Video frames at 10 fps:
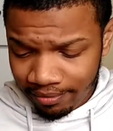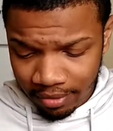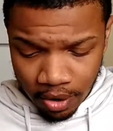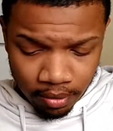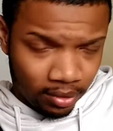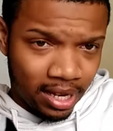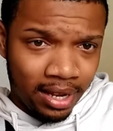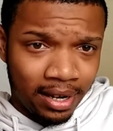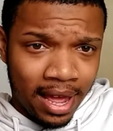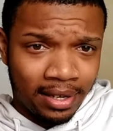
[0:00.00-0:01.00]
don't
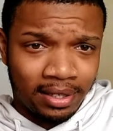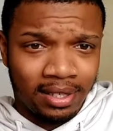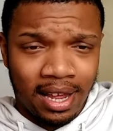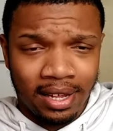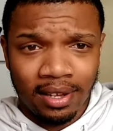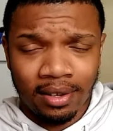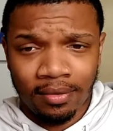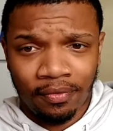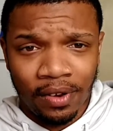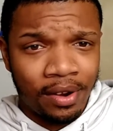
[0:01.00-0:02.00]
think that this is like
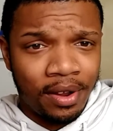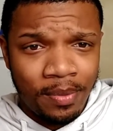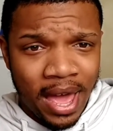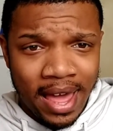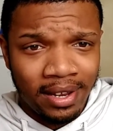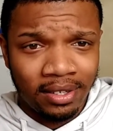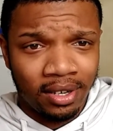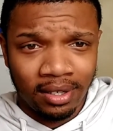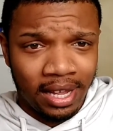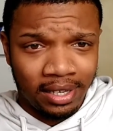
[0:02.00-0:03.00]
a very padded
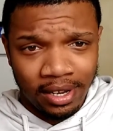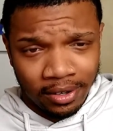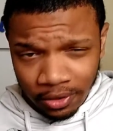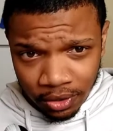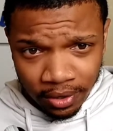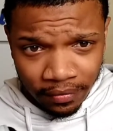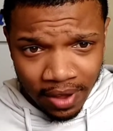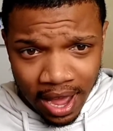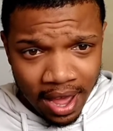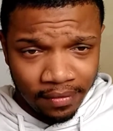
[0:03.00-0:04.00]
tongue like the Air Jordan
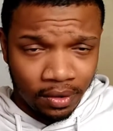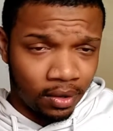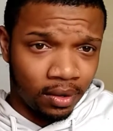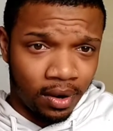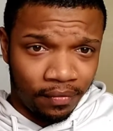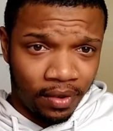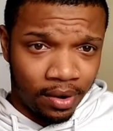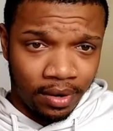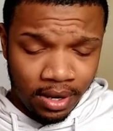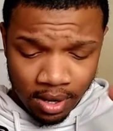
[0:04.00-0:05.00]
5 or a
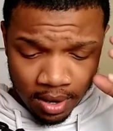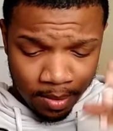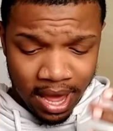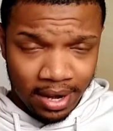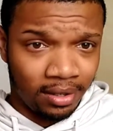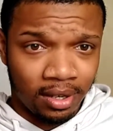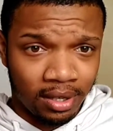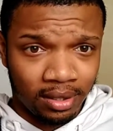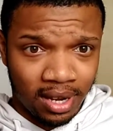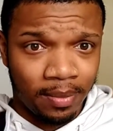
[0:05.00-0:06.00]
very padded
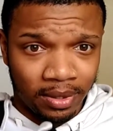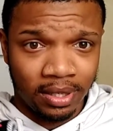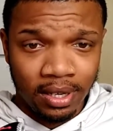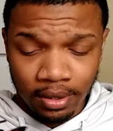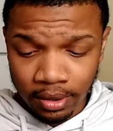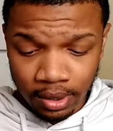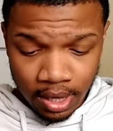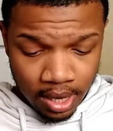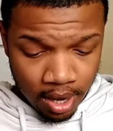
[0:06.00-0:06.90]
tongue type of sneaker.